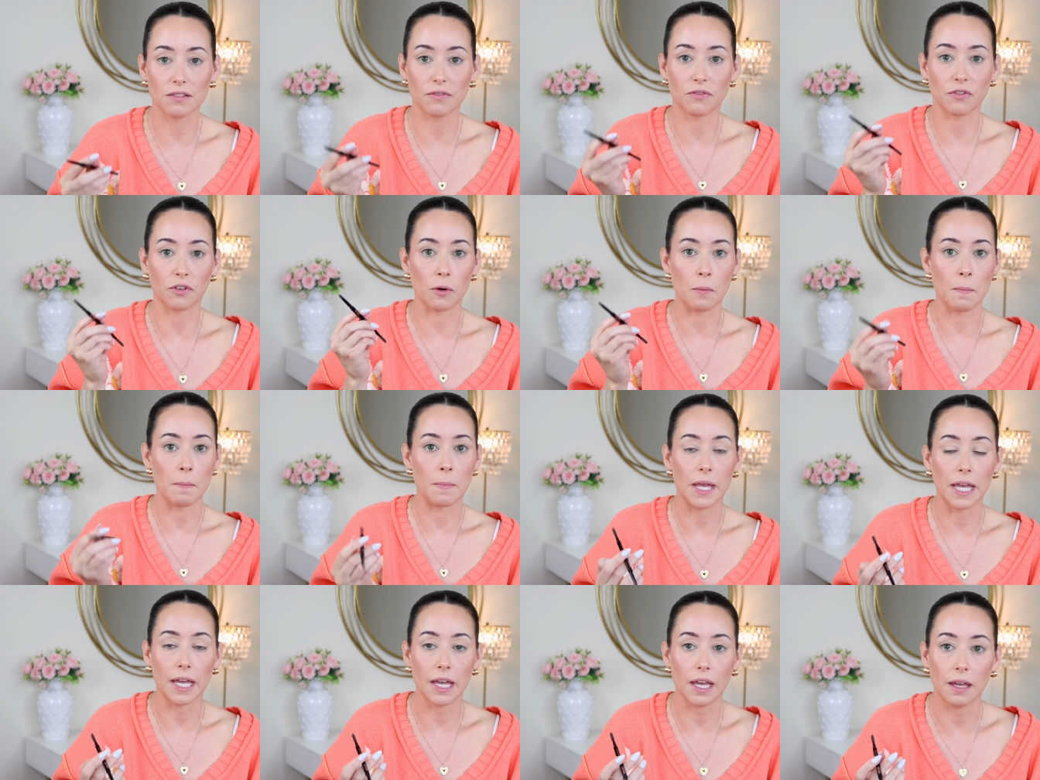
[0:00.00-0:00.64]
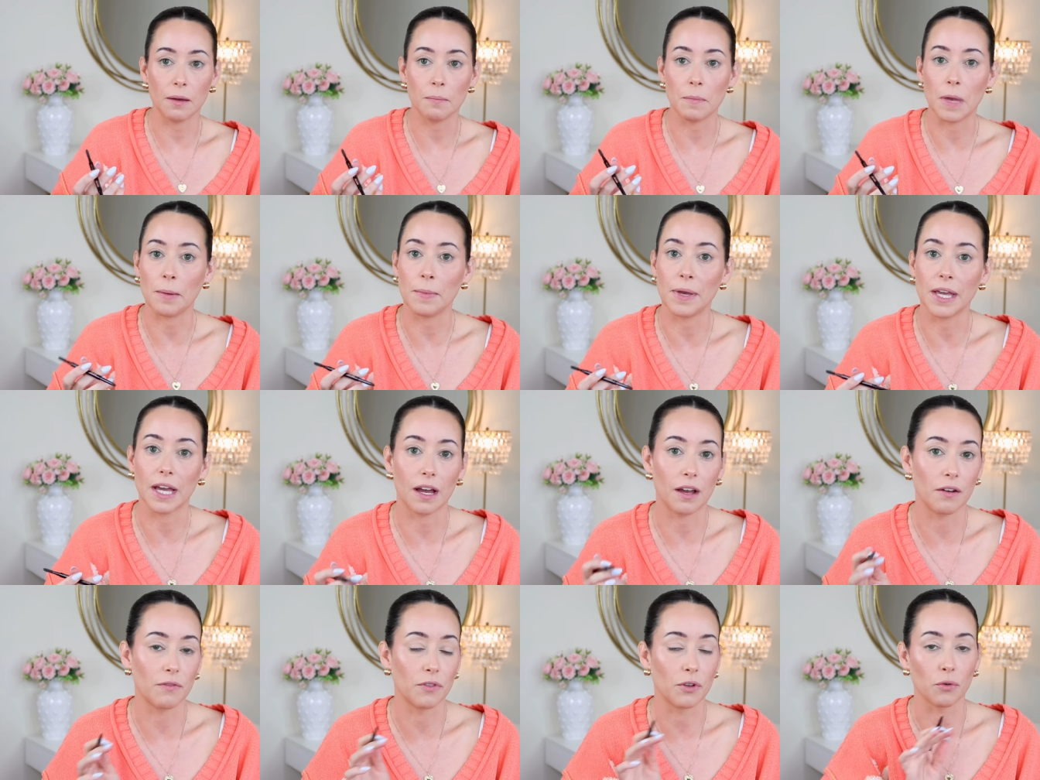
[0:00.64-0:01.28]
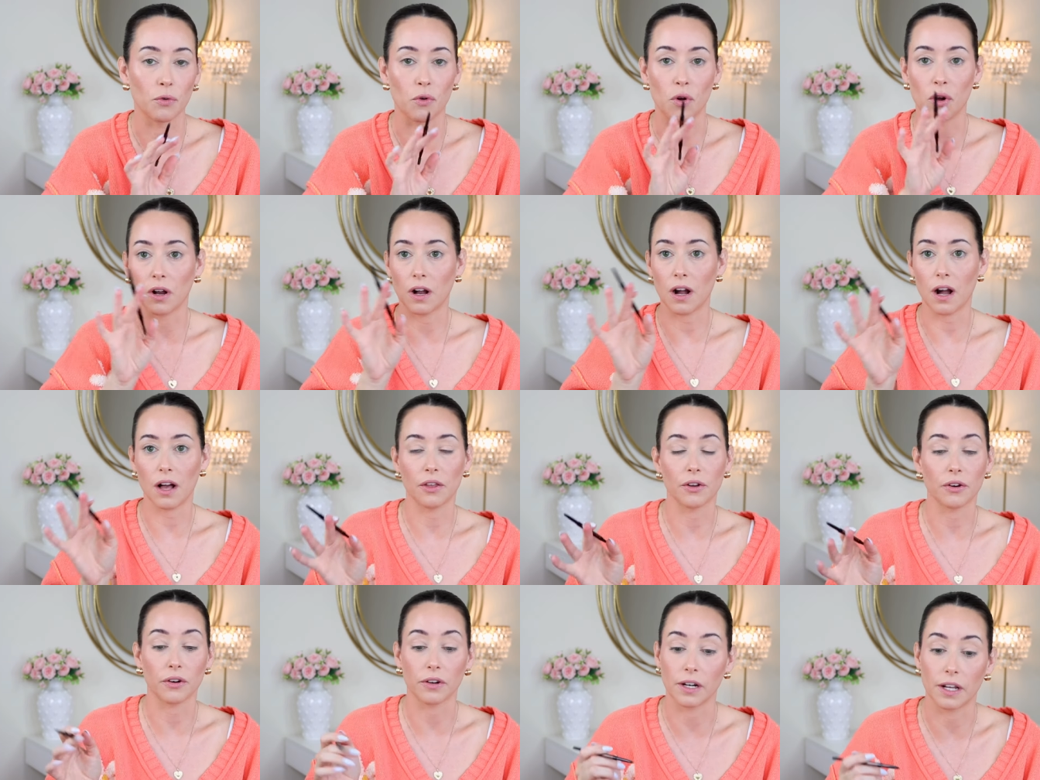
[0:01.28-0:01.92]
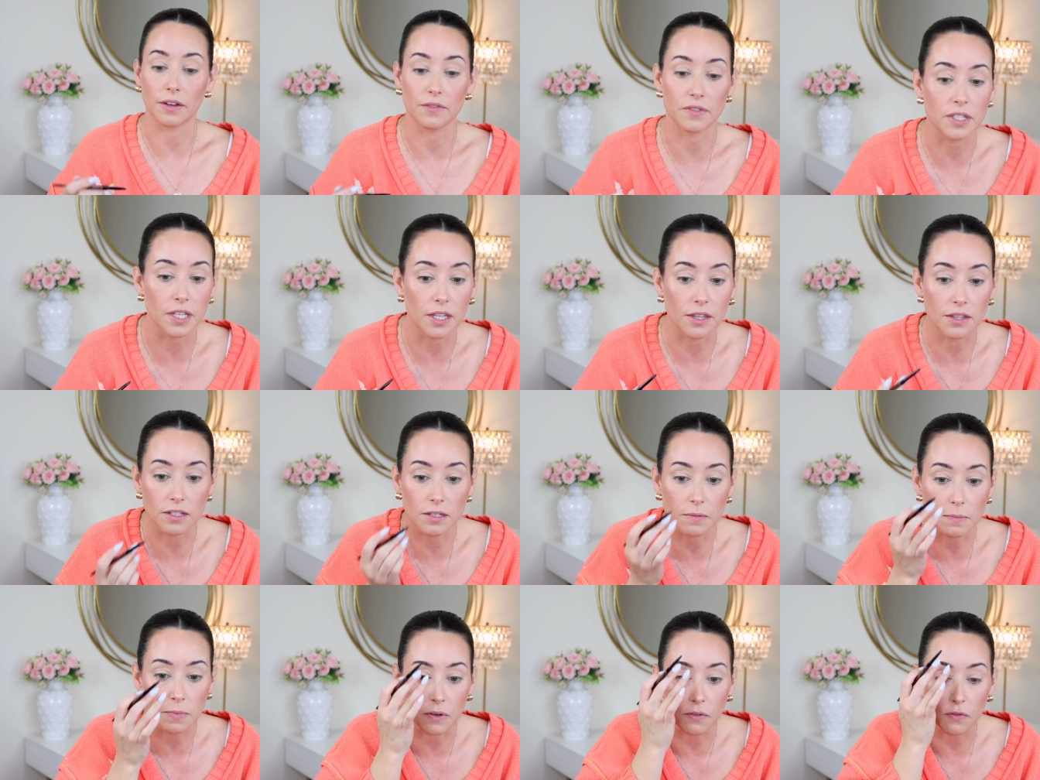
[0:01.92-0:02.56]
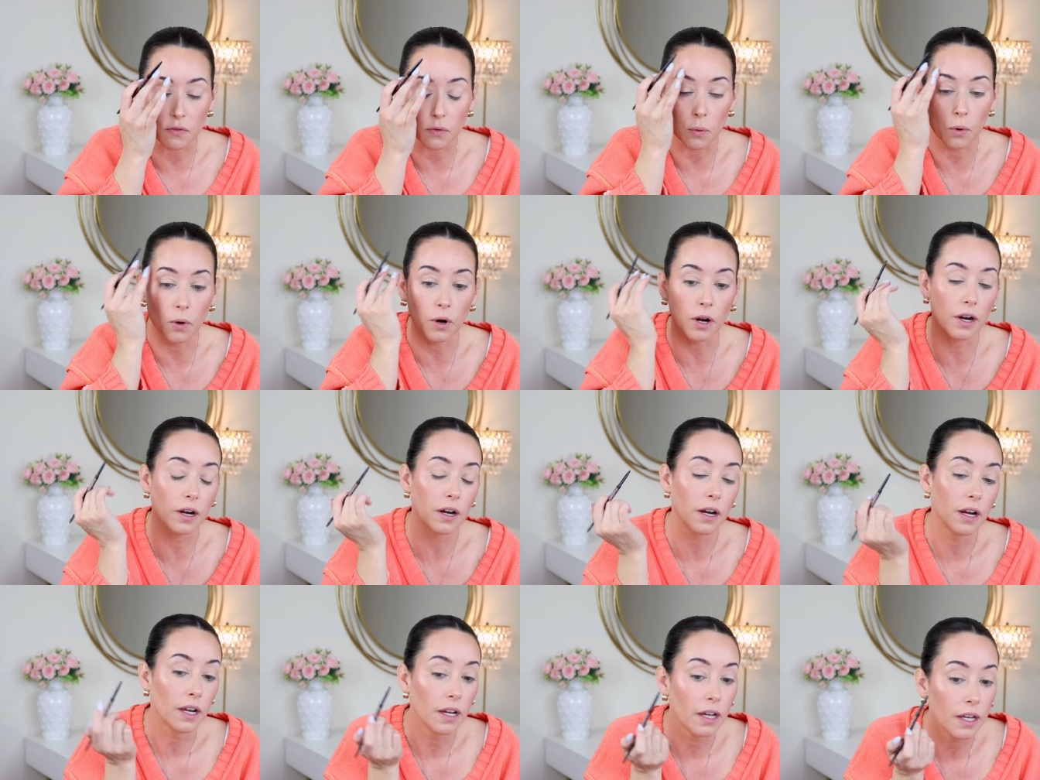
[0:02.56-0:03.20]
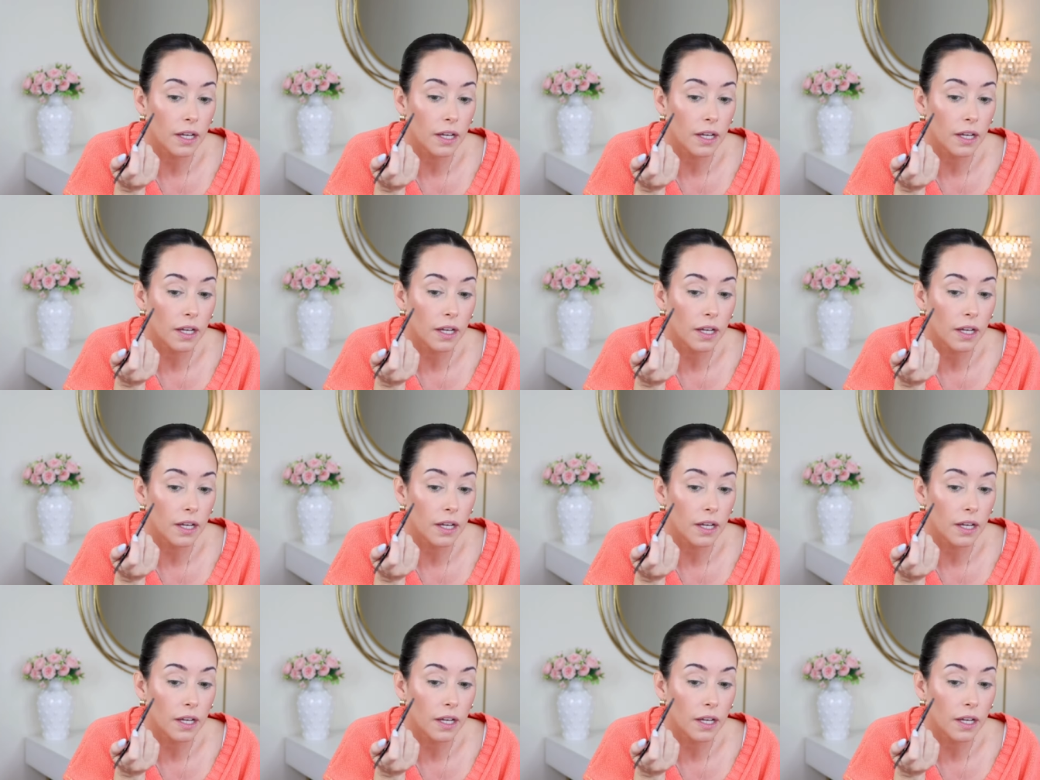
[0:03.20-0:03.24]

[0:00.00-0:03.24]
for me, maybe I have the wrong color and I've said this before,